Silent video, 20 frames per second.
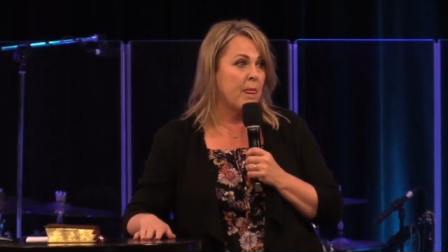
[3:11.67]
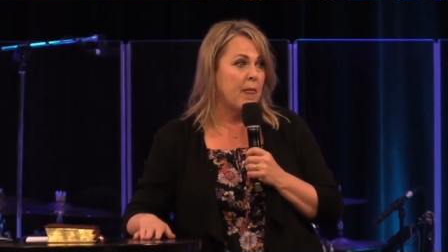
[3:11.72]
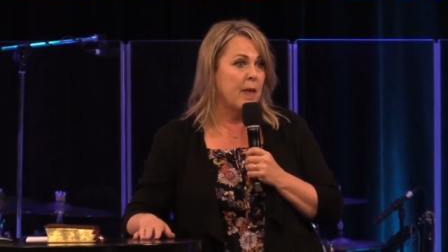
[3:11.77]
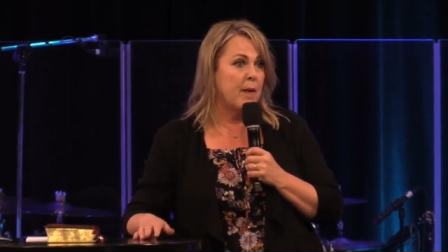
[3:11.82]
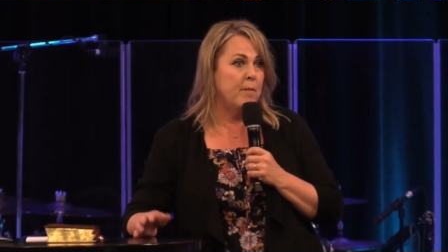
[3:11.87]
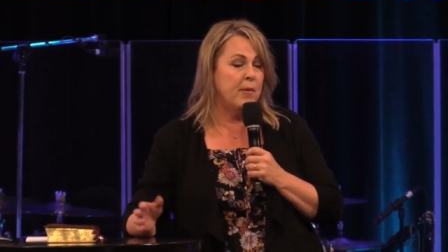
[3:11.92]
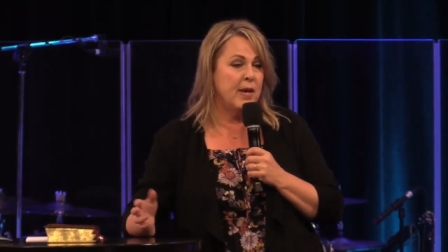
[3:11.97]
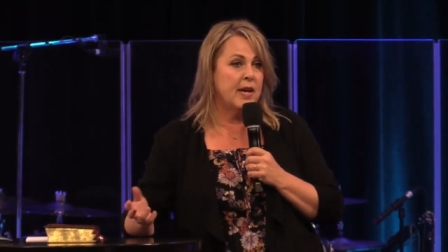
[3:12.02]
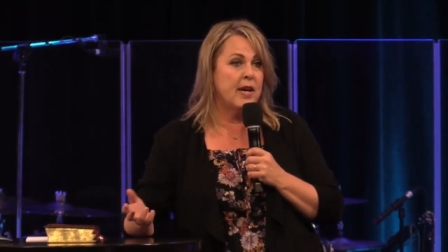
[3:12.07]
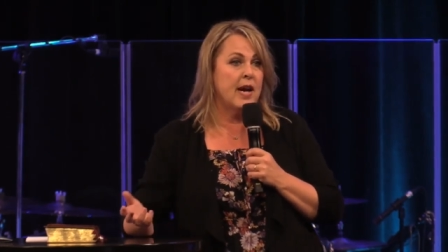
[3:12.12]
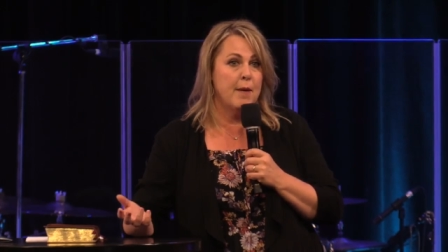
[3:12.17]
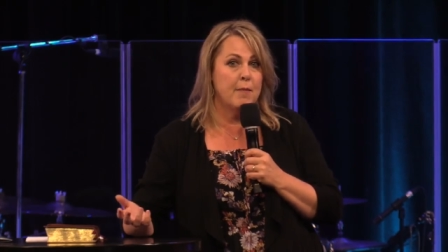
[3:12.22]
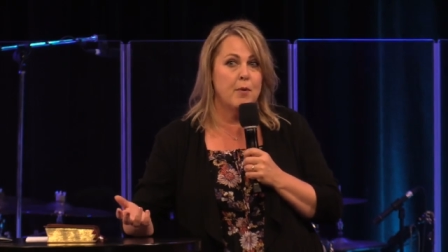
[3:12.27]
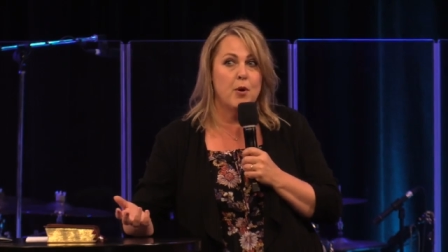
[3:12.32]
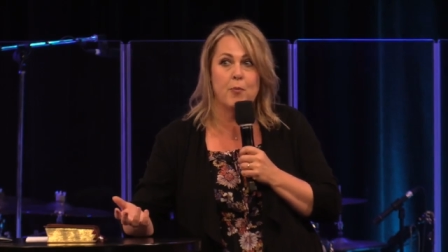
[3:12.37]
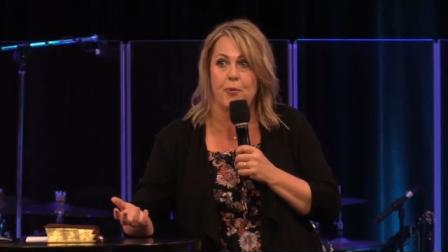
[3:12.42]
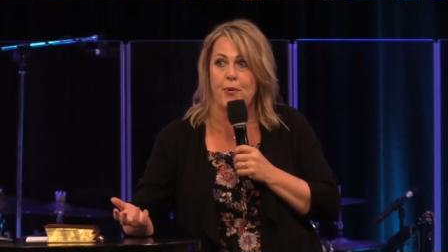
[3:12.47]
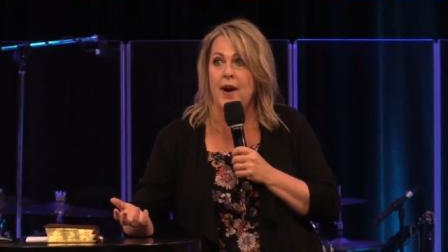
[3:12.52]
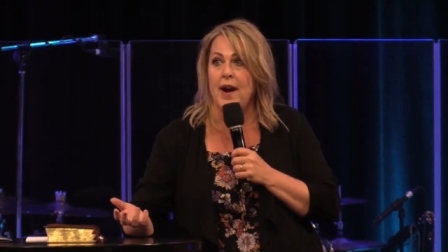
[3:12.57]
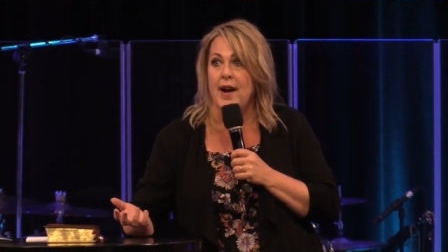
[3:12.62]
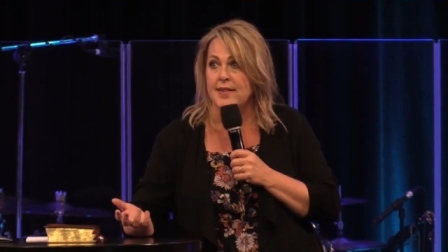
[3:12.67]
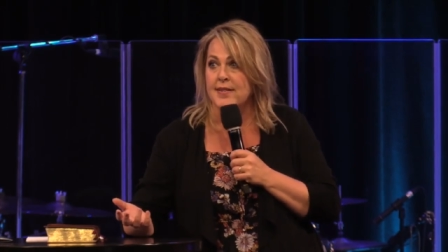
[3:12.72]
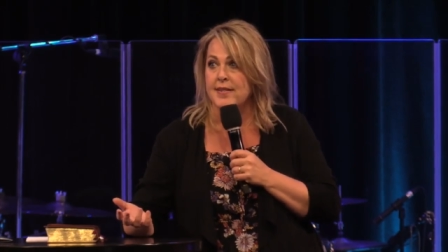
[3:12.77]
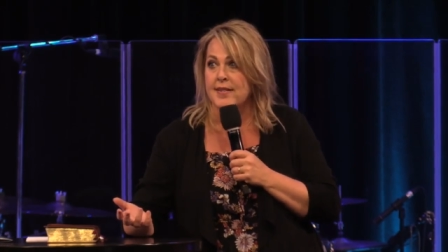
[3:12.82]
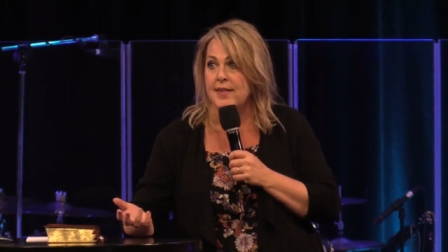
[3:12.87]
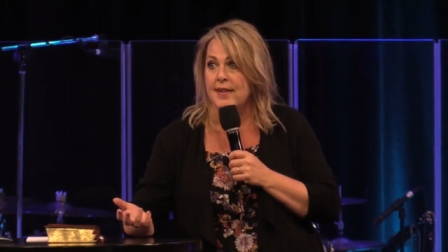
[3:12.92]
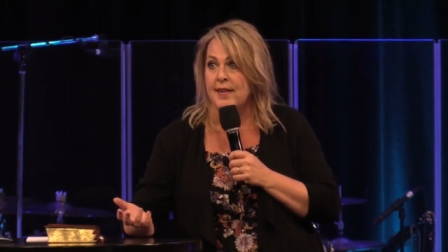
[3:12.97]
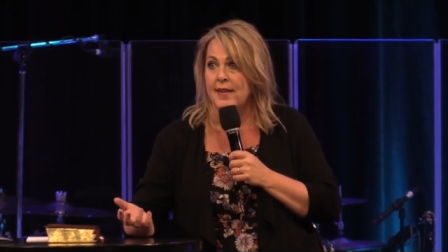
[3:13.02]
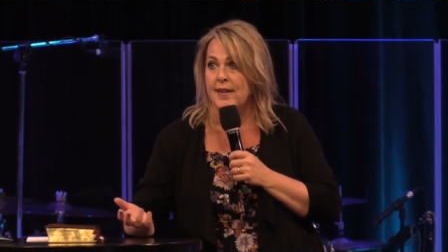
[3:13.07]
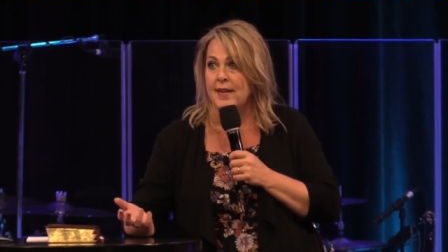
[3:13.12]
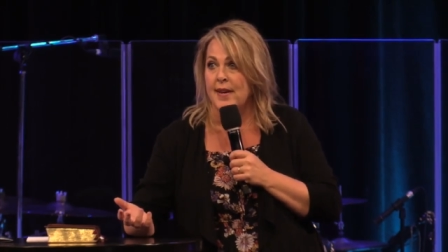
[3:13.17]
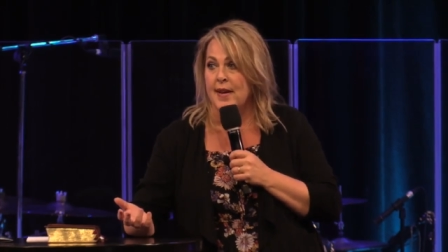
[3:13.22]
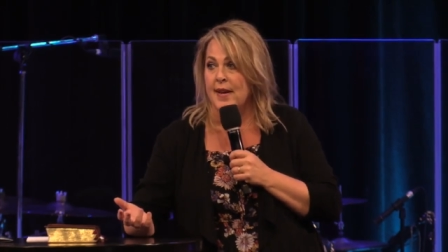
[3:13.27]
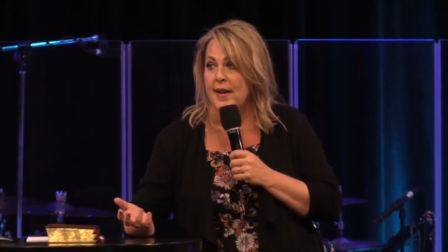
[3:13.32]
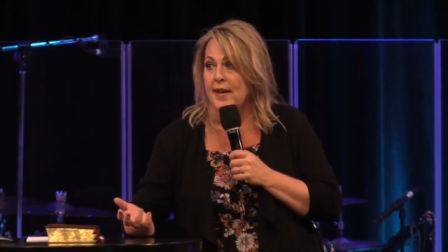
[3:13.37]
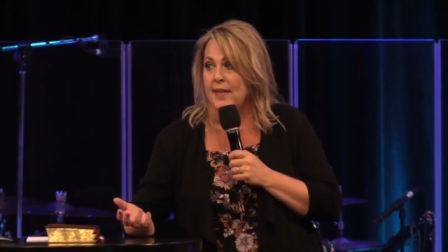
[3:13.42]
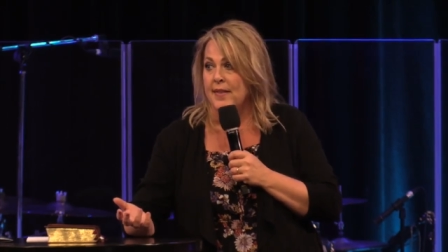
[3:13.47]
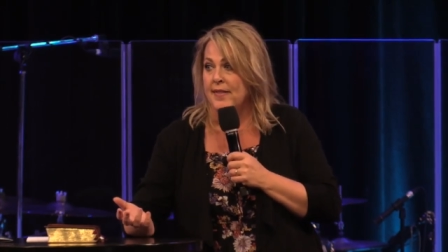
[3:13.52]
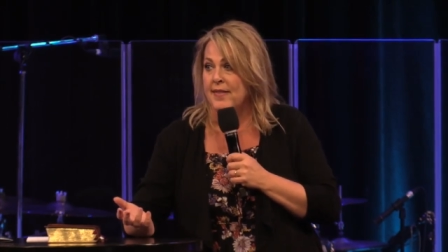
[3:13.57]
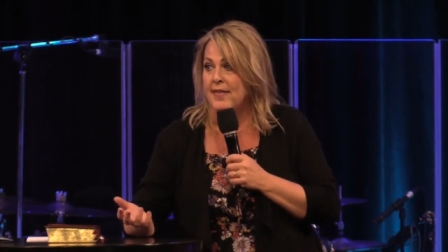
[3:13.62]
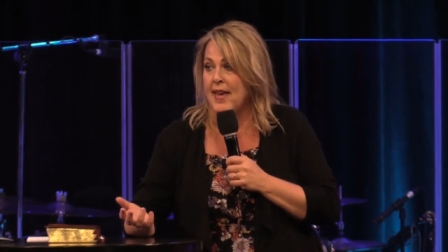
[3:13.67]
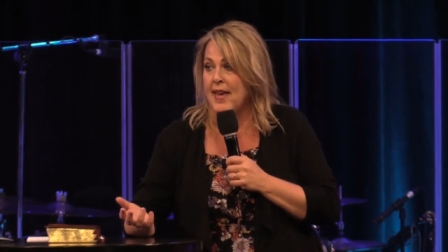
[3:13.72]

become oppressed they,